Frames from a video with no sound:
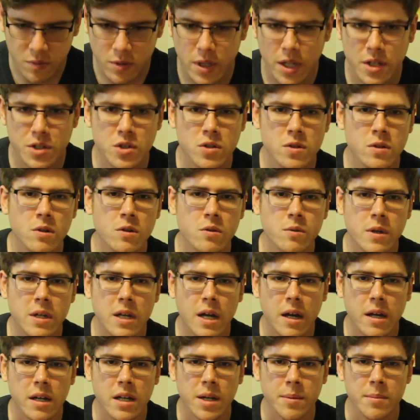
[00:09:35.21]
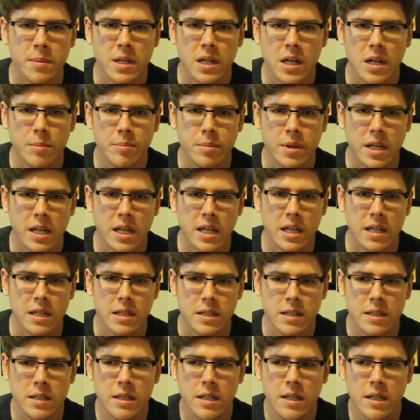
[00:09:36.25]
We'll let you know what we got coming up,
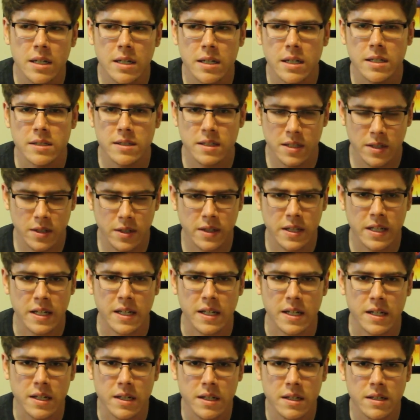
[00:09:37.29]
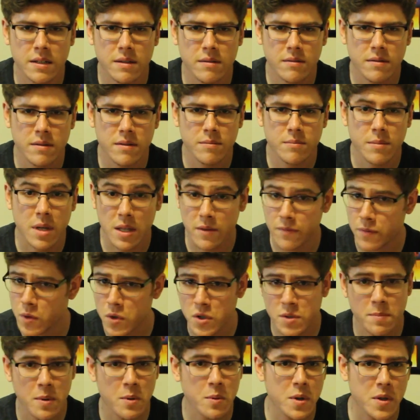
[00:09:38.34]
and until then, may the
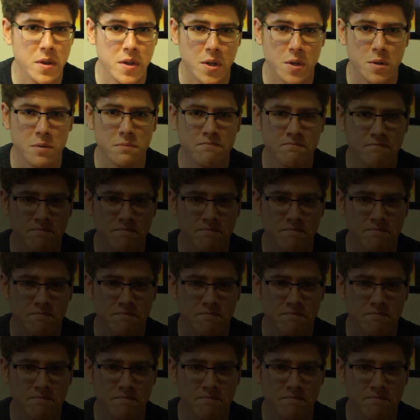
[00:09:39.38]
Force be with you.